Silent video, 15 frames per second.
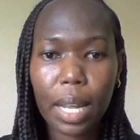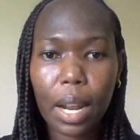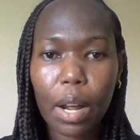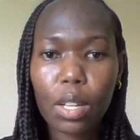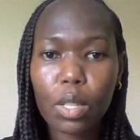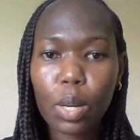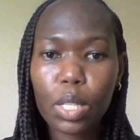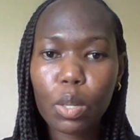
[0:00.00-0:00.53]
And I
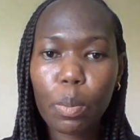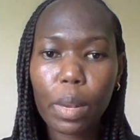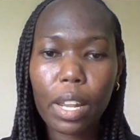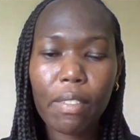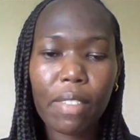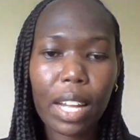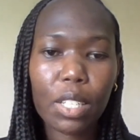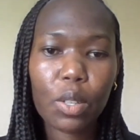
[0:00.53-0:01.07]
also want to
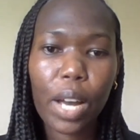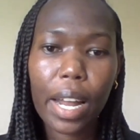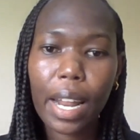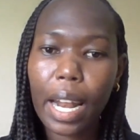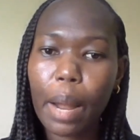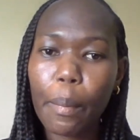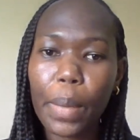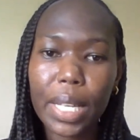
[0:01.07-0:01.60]
believe that you had
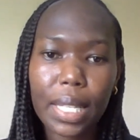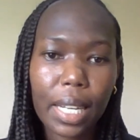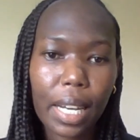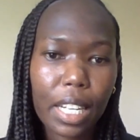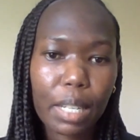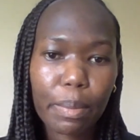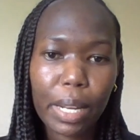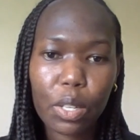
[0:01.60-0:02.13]
an amazing
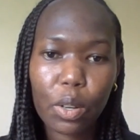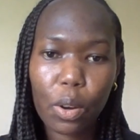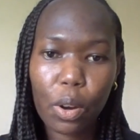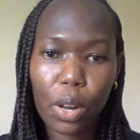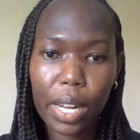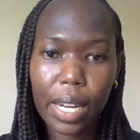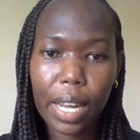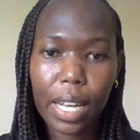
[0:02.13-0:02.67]
Christmas
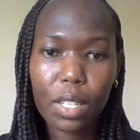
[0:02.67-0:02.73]
holiday.